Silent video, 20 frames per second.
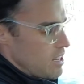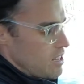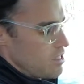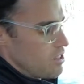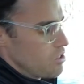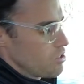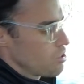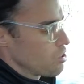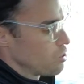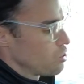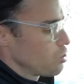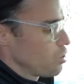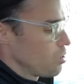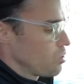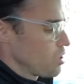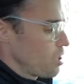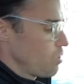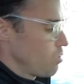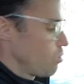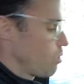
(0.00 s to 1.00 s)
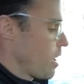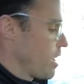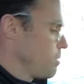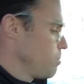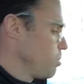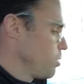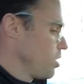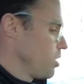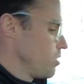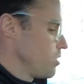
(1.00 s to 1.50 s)
And those controls are right
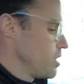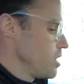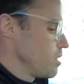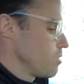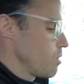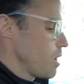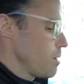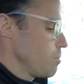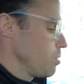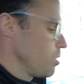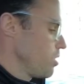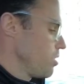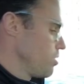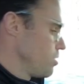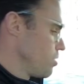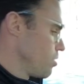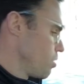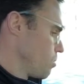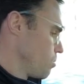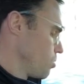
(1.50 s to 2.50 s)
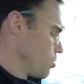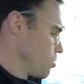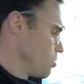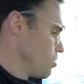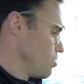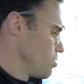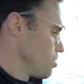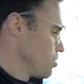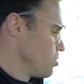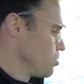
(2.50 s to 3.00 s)
below here, right below the normal
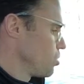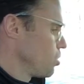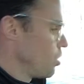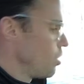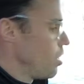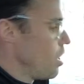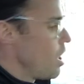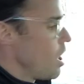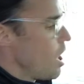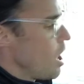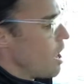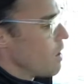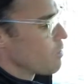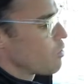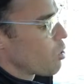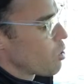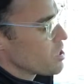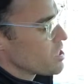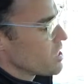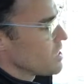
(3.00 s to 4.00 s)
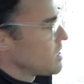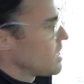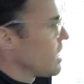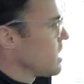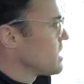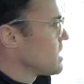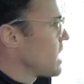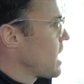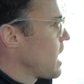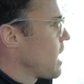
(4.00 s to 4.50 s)
cruise control. Of course, it
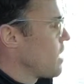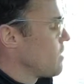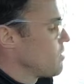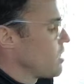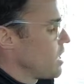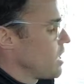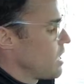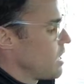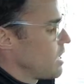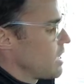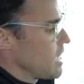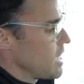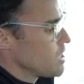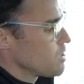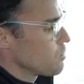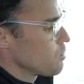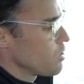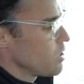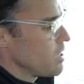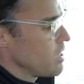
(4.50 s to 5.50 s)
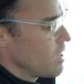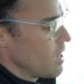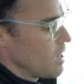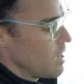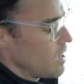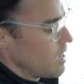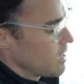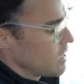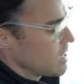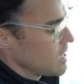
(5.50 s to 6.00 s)
does have hands-free
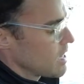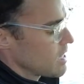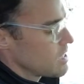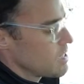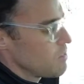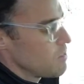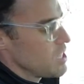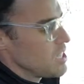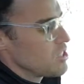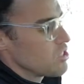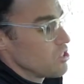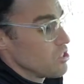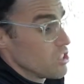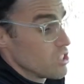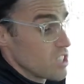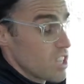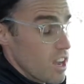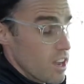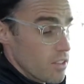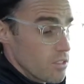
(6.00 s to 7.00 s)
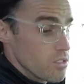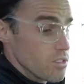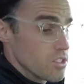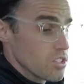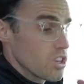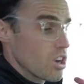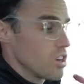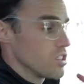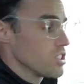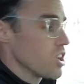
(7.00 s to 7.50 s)
connectivity, so you can talk to
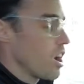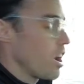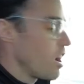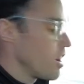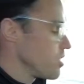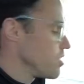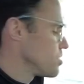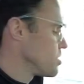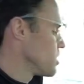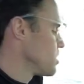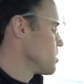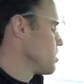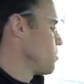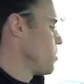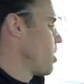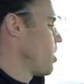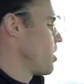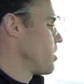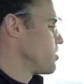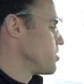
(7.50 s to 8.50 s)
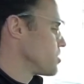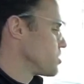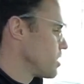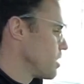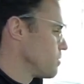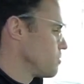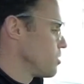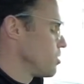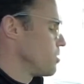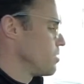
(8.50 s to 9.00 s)
this car's audio system on your
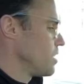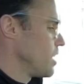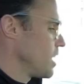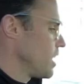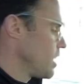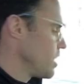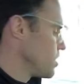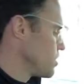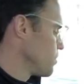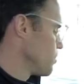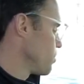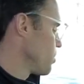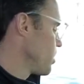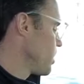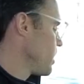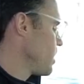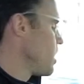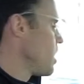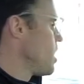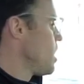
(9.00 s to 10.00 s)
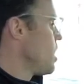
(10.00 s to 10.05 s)
cell phone hands-free.